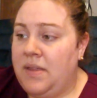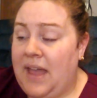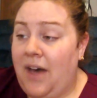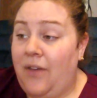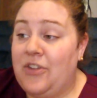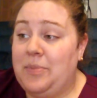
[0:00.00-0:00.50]

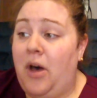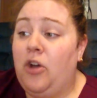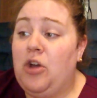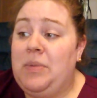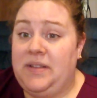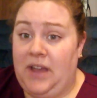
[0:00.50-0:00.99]
Now, the
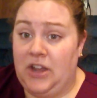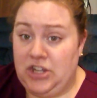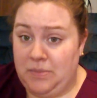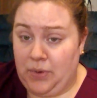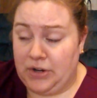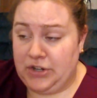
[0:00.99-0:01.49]
small group
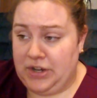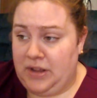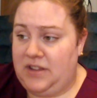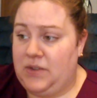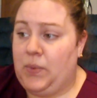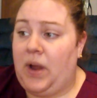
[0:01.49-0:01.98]
discussion portion,
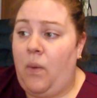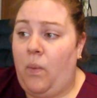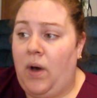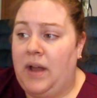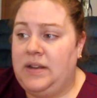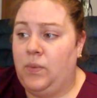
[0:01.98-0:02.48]
this is where I
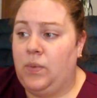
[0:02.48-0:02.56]
want